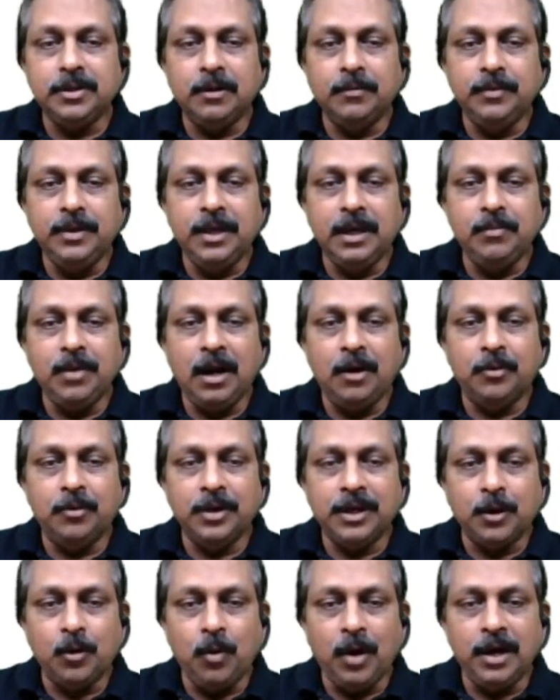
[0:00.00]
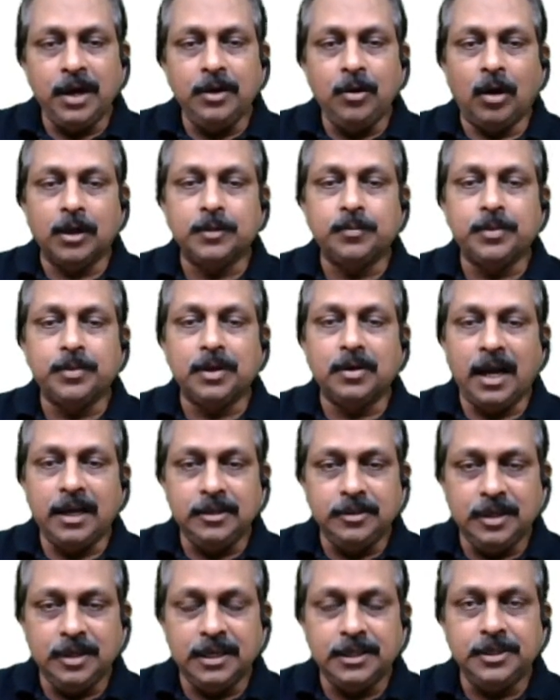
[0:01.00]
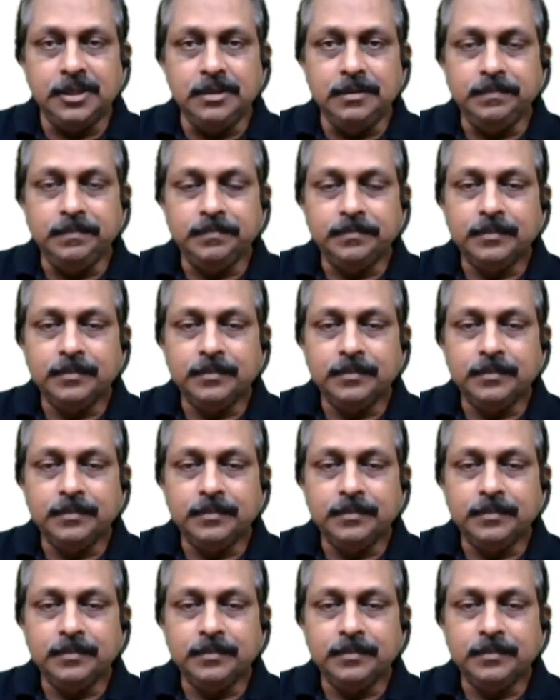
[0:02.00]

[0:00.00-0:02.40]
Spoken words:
of them have required hospitalization